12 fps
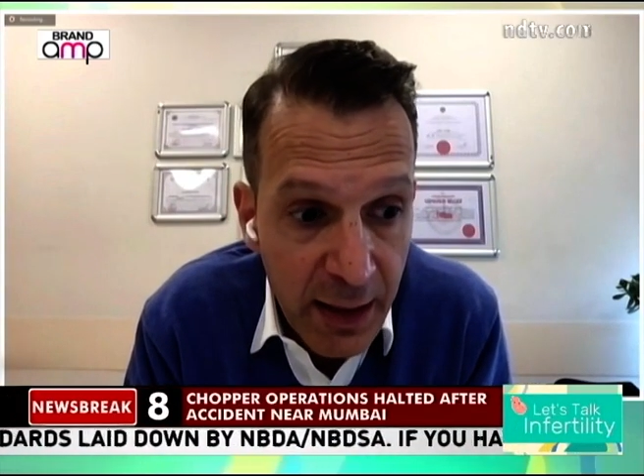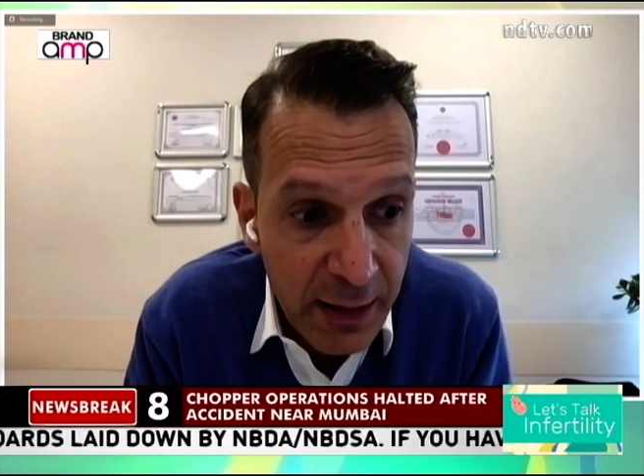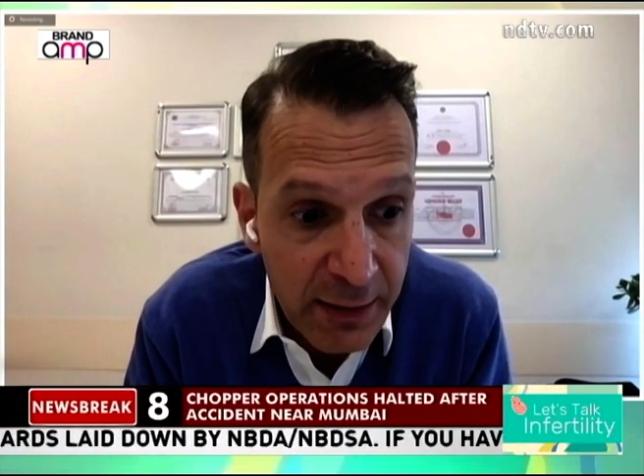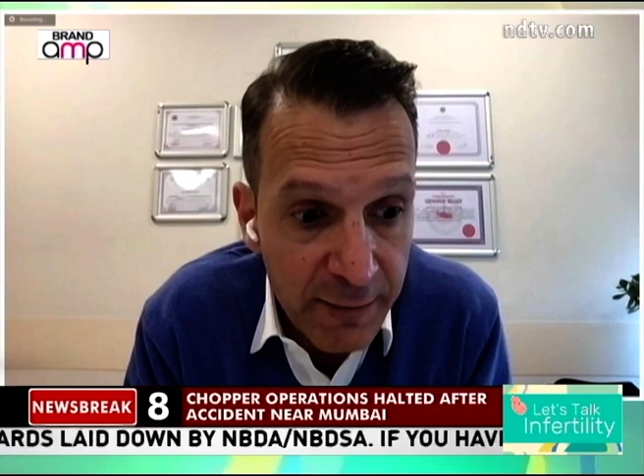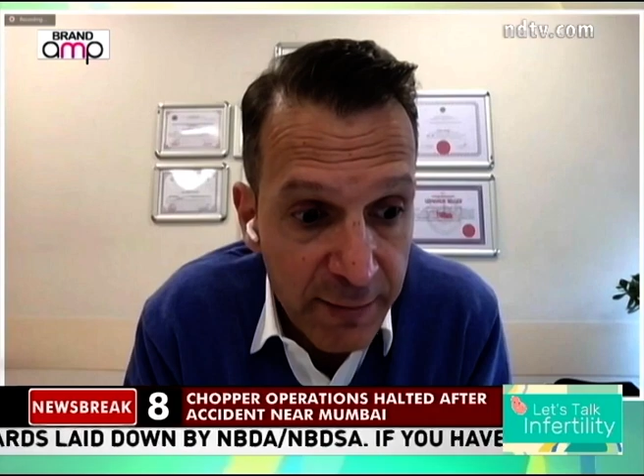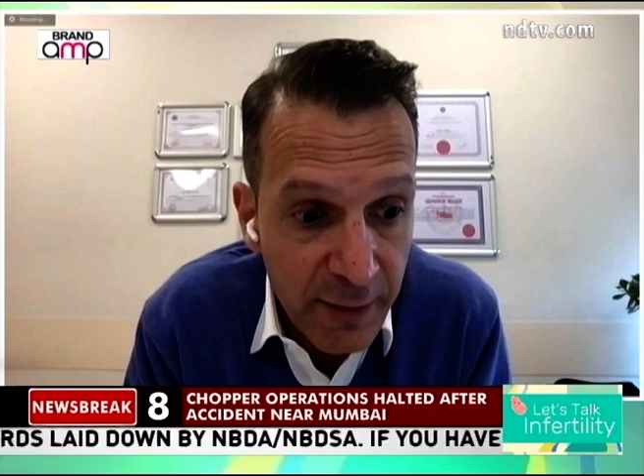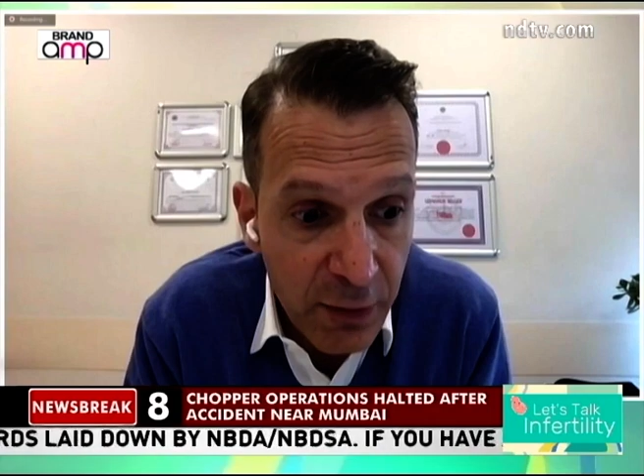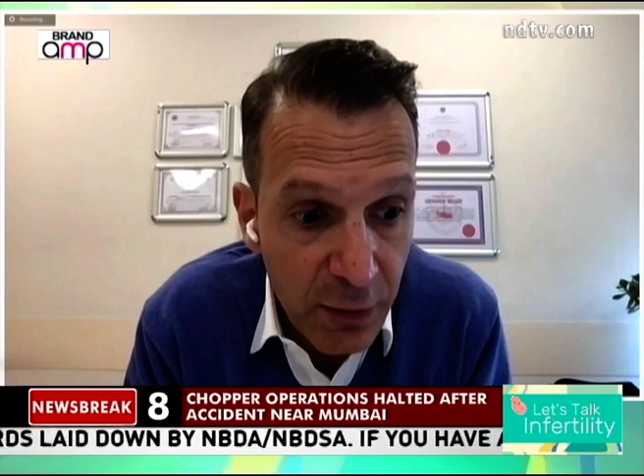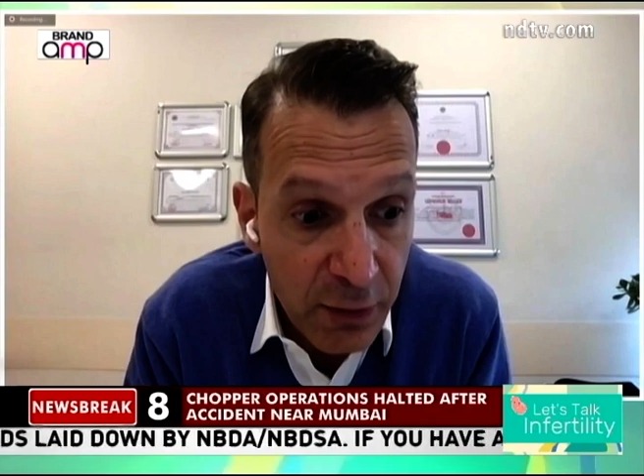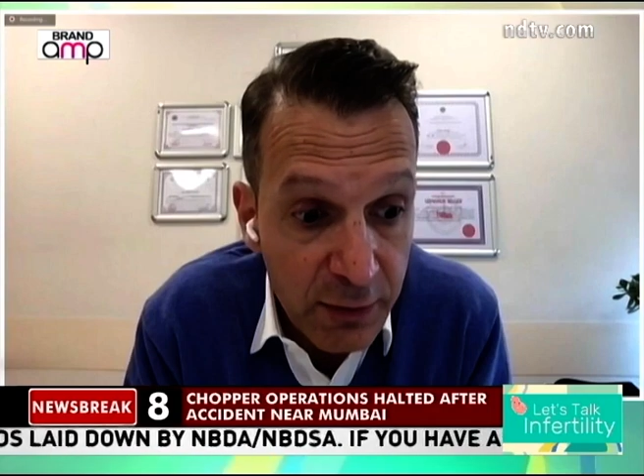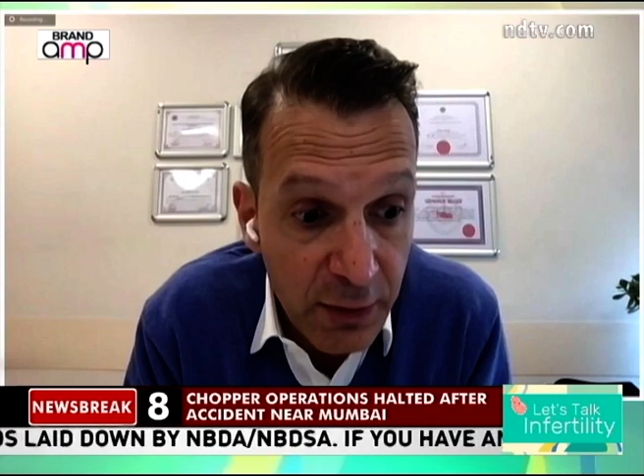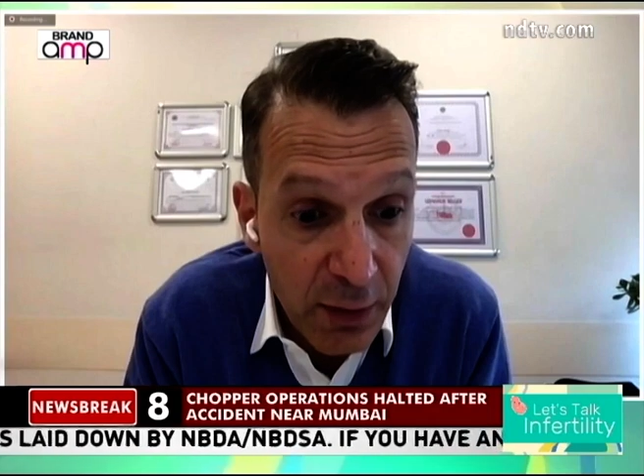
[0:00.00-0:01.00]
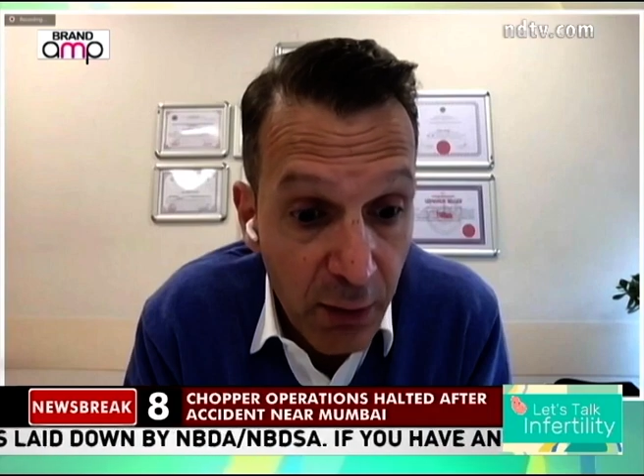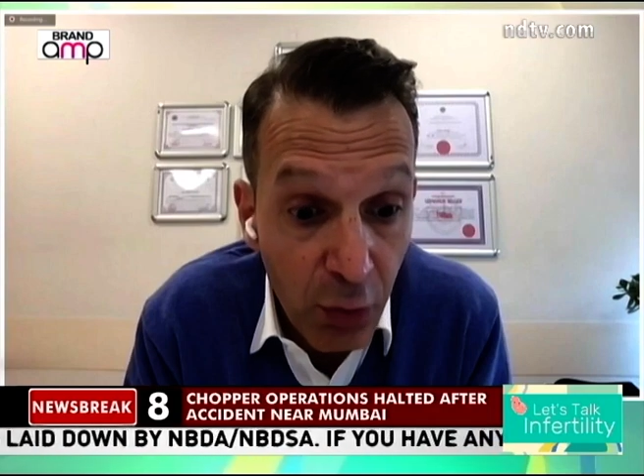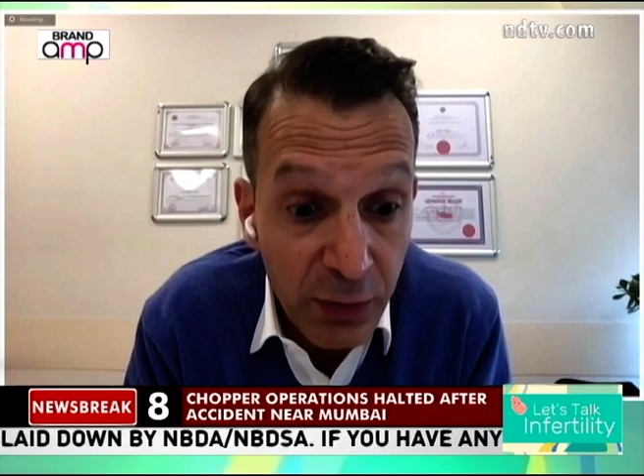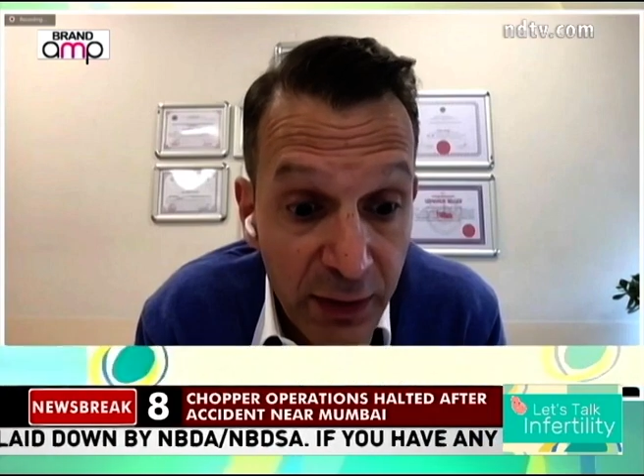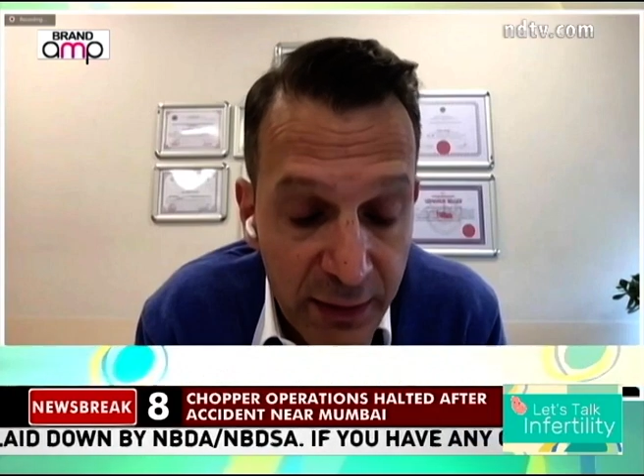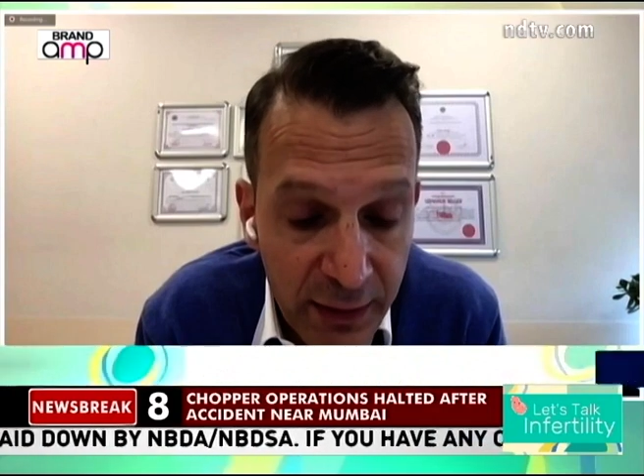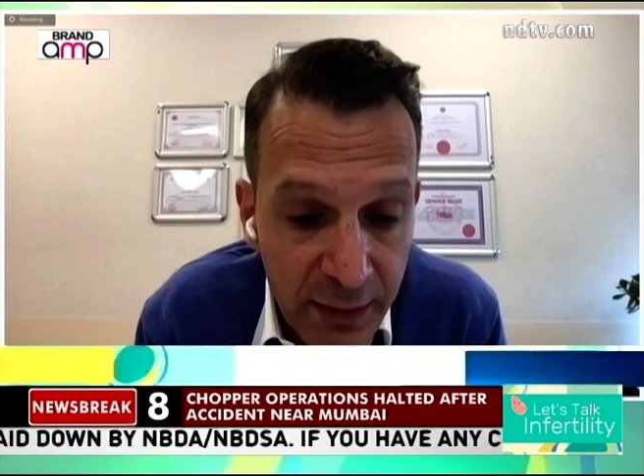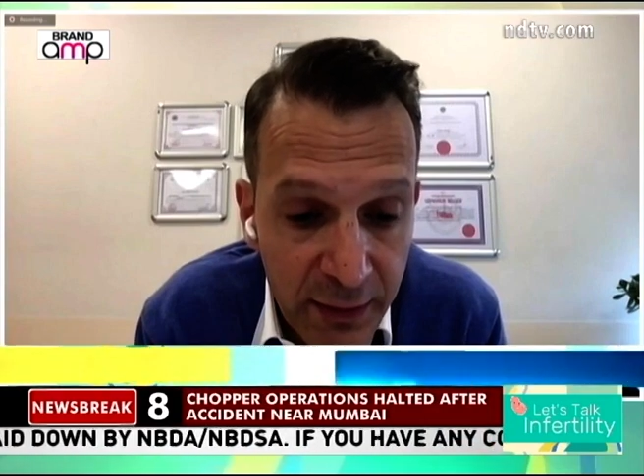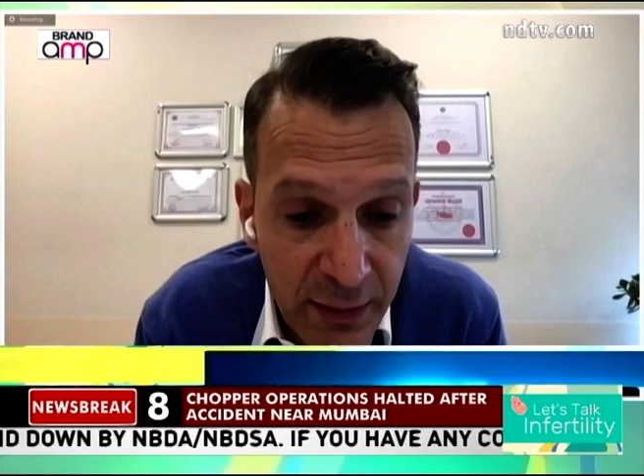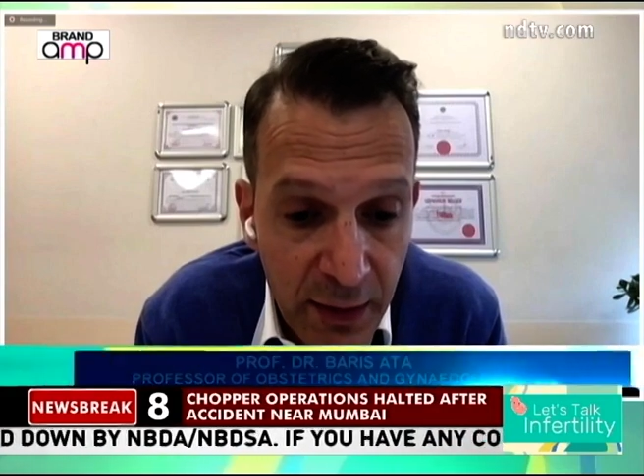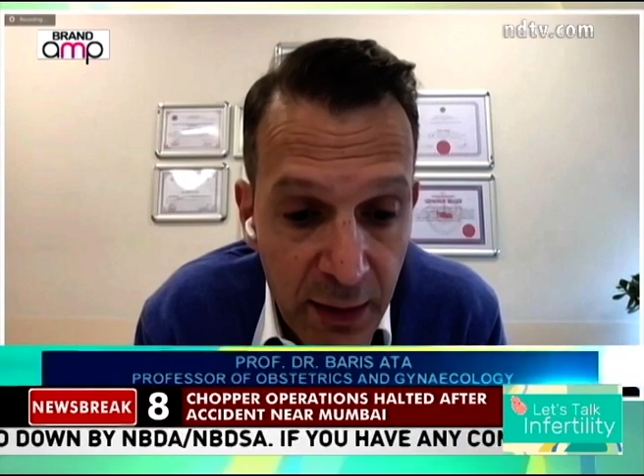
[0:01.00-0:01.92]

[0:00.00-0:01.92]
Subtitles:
get its figures audited